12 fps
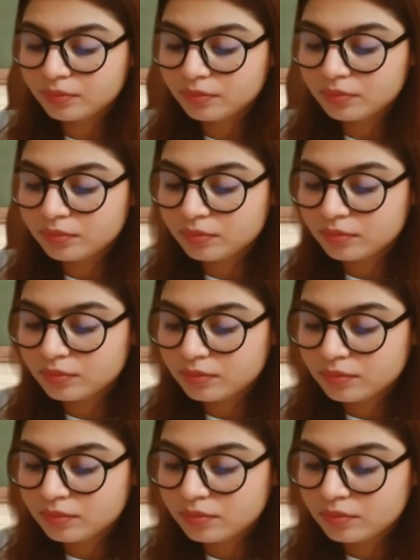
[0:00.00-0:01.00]

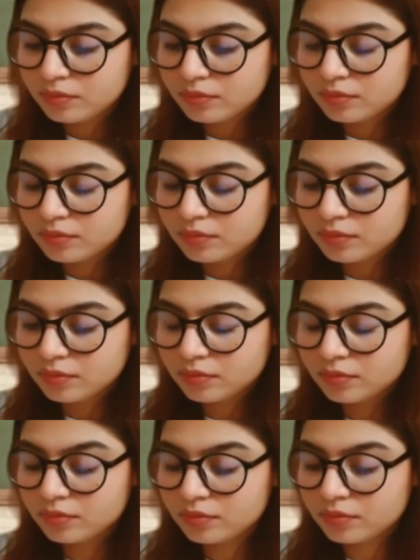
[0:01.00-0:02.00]

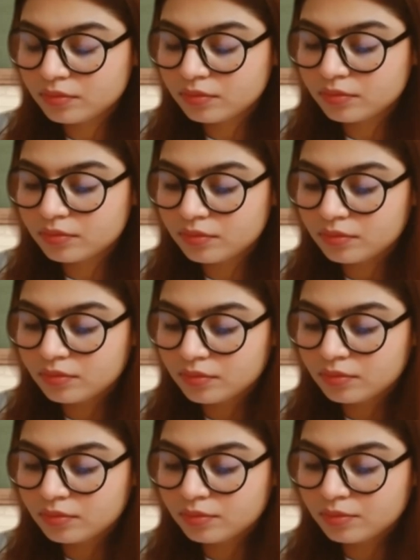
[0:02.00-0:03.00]

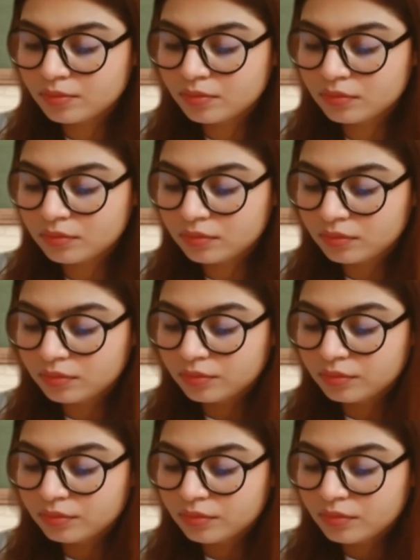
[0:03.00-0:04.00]

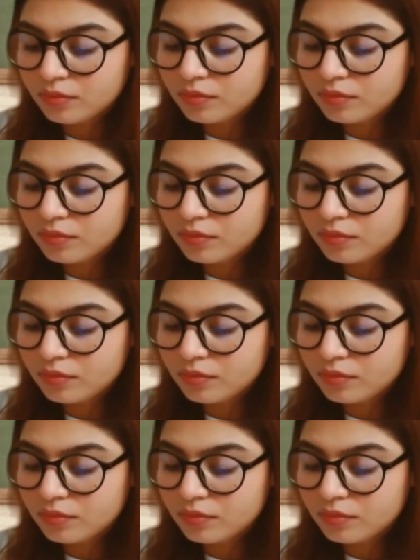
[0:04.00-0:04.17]
(no one is talking)